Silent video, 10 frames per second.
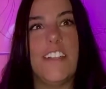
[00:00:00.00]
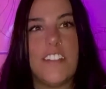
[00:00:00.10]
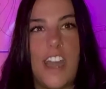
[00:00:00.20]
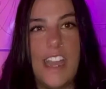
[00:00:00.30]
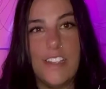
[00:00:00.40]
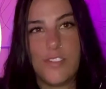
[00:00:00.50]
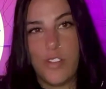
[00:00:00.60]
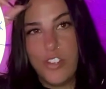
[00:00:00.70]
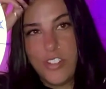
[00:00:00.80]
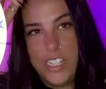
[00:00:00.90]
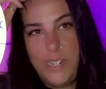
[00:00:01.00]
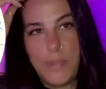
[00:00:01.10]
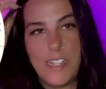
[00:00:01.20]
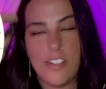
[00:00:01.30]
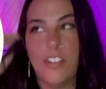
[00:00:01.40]
ranked higher socially
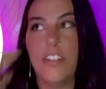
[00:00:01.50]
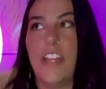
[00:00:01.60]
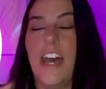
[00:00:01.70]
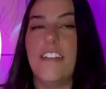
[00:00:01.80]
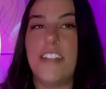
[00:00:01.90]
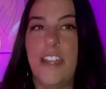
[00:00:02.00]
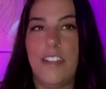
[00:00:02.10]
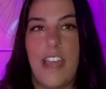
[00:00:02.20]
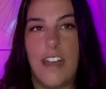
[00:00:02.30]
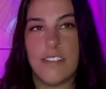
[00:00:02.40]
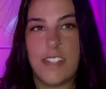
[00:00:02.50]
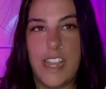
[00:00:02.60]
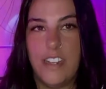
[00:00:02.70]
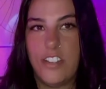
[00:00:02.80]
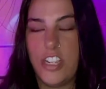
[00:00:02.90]
based on that 10th house
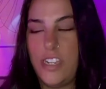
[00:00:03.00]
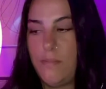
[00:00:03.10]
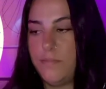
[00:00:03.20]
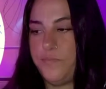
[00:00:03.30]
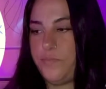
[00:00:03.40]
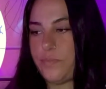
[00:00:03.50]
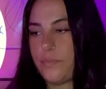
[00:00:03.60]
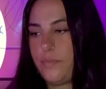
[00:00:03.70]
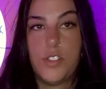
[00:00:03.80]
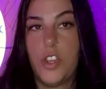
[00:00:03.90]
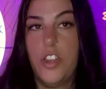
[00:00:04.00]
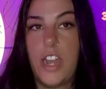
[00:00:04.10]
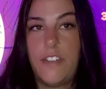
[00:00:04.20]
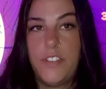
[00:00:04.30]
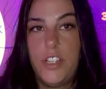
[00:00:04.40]
energy.
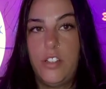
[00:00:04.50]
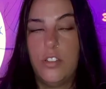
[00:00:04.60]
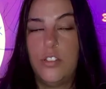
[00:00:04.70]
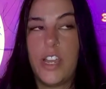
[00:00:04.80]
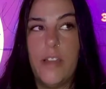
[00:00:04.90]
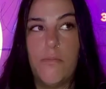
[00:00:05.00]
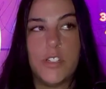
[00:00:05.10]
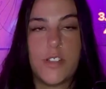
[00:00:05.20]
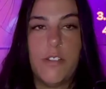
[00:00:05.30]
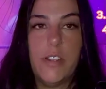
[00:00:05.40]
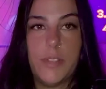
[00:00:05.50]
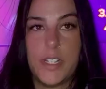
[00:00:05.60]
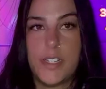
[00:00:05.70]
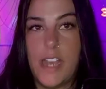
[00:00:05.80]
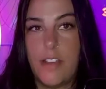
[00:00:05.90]
So after you look at what's going on
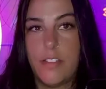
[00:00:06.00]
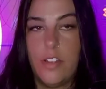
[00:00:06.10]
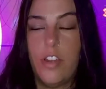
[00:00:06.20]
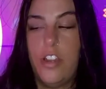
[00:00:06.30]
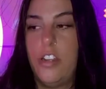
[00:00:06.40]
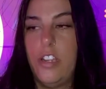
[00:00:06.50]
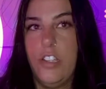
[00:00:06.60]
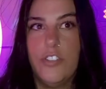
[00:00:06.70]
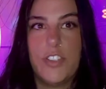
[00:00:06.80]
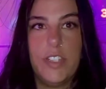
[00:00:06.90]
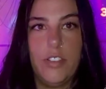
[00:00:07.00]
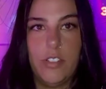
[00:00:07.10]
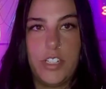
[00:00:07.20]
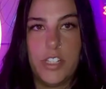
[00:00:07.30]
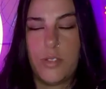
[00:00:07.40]
with the South Node, usually
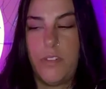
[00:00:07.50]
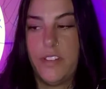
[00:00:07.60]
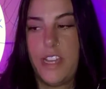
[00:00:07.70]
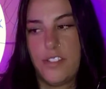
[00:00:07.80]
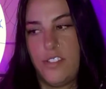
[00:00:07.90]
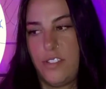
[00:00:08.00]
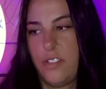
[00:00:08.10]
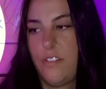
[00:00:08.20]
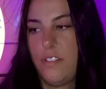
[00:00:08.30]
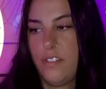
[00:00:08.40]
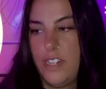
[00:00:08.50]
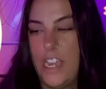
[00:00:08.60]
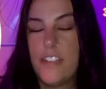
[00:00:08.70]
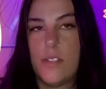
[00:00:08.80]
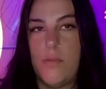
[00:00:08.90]
you'll look at the 12th house
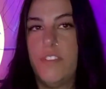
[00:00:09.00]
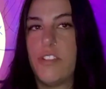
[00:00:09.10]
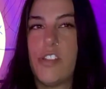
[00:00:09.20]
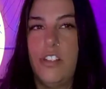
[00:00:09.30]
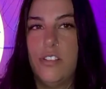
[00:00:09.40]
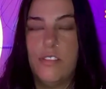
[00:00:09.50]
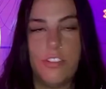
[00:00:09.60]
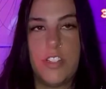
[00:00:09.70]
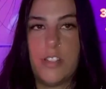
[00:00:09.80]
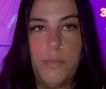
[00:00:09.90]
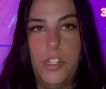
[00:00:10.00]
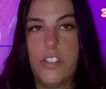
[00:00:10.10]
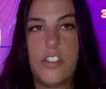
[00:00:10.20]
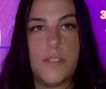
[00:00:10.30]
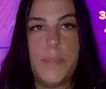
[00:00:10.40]
next. We've also looked at the
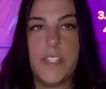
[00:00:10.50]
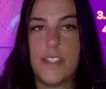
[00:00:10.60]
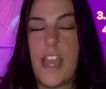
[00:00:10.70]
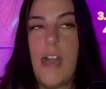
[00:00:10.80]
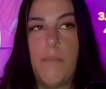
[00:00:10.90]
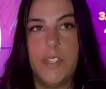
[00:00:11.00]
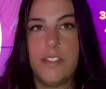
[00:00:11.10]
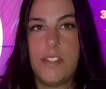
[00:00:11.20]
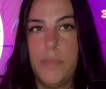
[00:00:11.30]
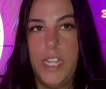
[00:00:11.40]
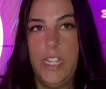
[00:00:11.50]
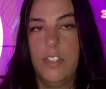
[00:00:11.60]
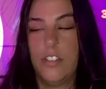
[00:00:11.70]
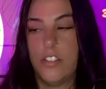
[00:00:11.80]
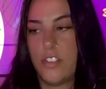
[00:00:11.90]
moons just because it happens to
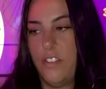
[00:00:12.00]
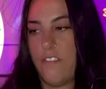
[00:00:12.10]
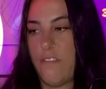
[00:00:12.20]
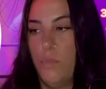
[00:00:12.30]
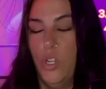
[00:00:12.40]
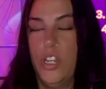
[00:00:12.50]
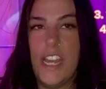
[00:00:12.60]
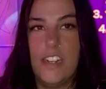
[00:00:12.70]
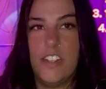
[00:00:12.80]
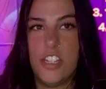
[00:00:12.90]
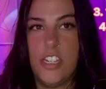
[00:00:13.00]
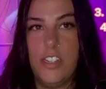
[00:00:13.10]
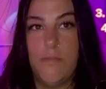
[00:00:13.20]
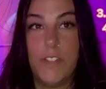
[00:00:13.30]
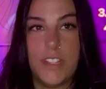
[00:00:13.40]
be lots of moon
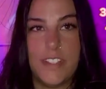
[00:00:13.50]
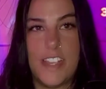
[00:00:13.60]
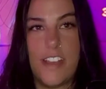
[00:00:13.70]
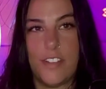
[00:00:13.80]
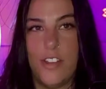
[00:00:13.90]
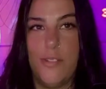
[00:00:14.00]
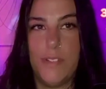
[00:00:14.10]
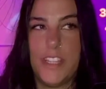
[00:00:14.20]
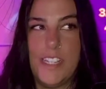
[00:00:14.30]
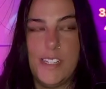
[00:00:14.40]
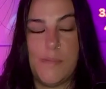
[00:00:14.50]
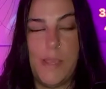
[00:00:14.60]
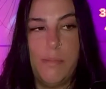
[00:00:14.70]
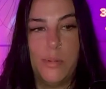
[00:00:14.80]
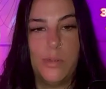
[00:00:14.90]
energy with the South Node with
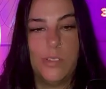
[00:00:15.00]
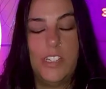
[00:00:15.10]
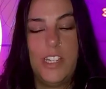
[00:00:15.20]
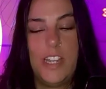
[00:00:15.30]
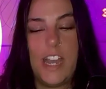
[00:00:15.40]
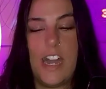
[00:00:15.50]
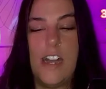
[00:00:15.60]
these people,